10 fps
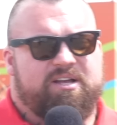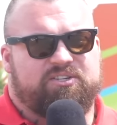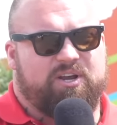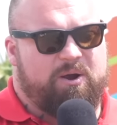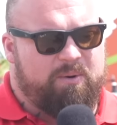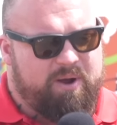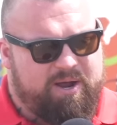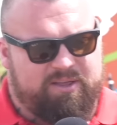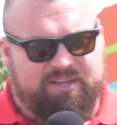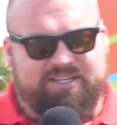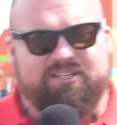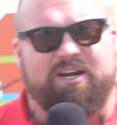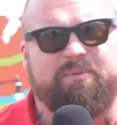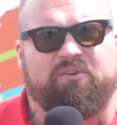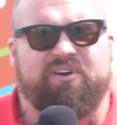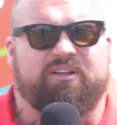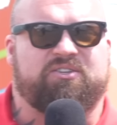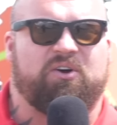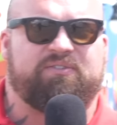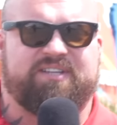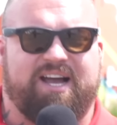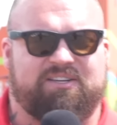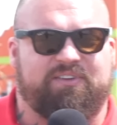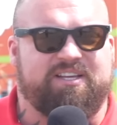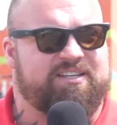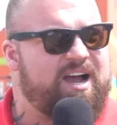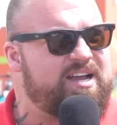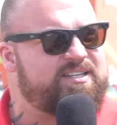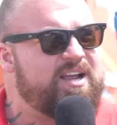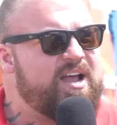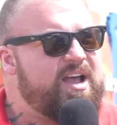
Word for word: So uh, this is going to be a real tough task for these guys.